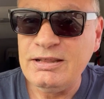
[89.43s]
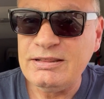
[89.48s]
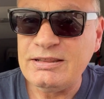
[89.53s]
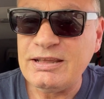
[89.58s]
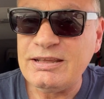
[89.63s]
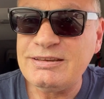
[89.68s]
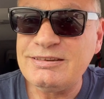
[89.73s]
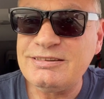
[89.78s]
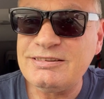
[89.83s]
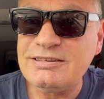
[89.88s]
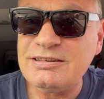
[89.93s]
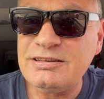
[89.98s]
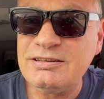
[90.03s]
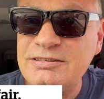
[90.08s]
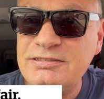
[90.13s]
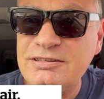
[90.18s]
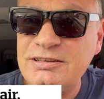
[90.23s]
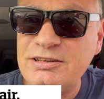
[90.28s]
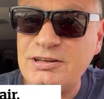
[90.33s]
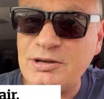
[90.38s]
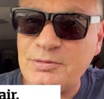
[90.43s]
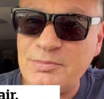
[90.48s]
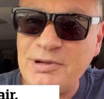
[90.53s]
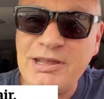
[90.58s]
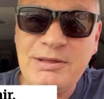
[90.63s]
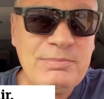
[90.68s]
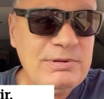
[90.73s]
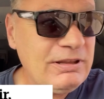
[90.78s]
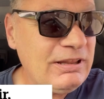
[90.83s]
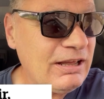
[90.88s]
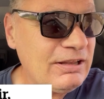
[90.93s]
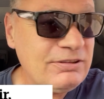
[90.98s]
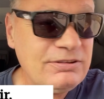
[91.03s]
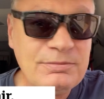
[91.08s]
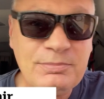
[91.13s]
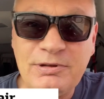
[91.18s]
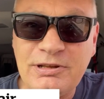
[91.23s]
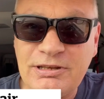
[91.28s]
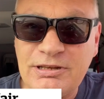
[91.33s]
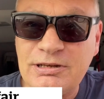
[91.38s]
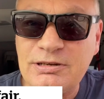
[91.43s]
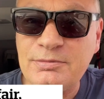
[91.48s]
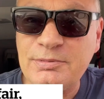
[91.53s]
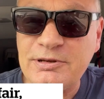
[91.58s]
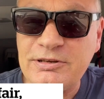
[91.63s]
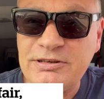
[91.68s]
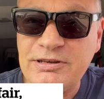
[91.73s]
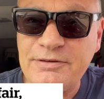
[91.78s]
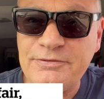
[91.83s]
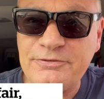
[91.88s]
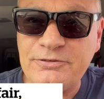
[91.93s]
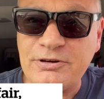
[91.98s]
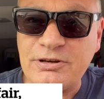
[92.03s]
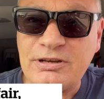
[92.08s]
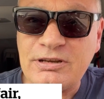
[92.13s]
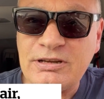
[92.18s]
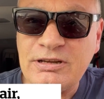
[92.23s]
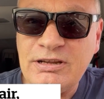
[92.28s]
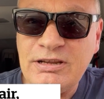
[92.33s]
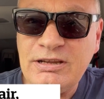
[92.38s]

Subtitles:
then, you know, maybe that's a little bit different.